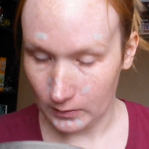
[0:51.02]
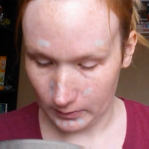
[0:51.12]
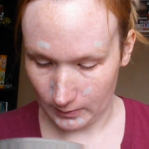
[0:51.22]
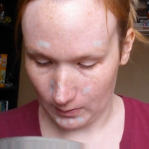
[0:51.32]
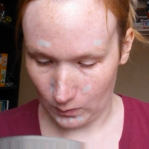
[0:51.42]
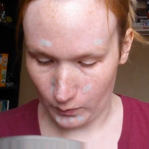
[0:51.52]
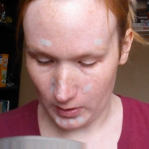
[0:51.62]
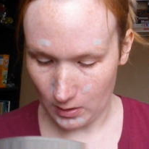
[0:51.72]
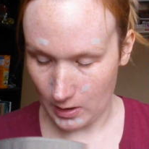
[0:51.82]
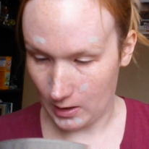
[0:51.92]
So
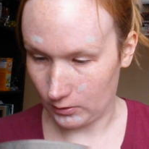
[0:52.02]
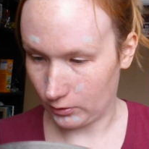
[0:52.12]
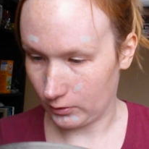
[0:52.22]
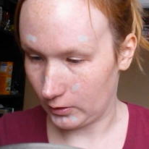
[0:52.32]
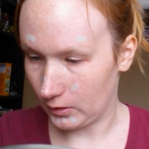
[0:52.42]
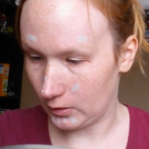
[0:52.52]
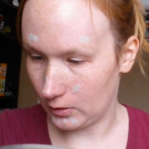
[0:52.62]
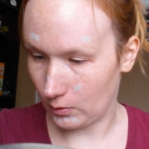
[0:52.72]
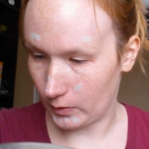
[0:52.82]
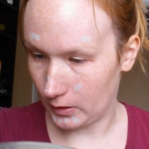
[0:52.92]
we are actually
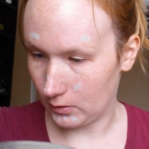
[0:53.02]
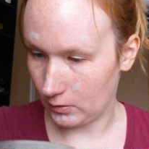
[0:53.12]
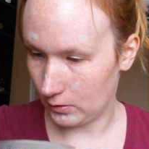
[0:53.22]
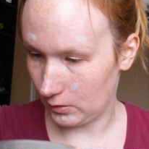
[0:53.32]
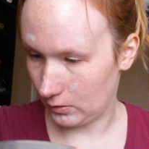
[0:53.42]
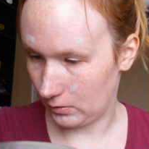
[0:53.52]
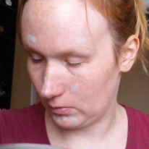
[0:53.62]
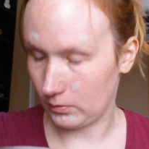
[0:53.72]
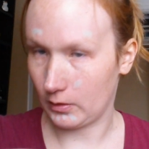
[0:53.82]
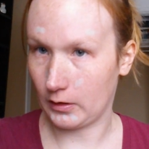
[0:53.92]
going
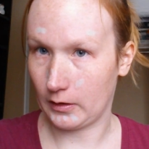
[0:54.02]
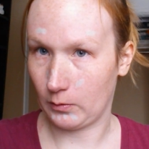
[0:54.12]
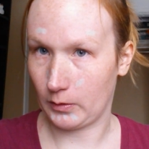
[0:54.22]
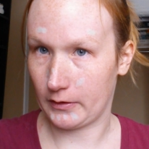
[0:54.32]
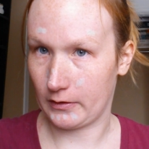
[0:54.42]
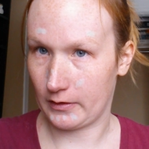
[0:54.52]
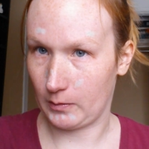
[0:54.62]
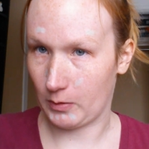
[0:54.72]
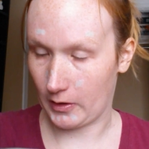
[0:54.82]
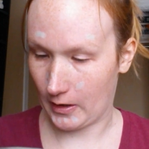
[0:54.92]
to, the little one's
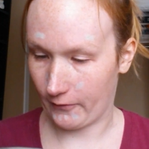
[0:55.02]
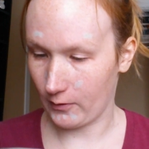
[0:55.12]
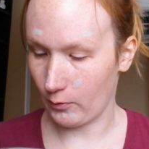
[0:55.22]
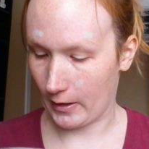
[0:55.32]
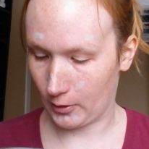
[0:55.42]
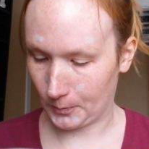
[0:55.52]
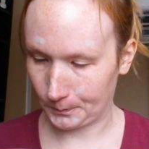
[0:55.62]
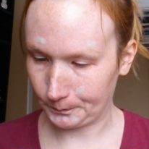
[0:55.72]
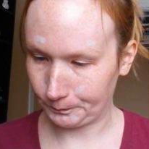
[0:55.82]
asleep right now for the record.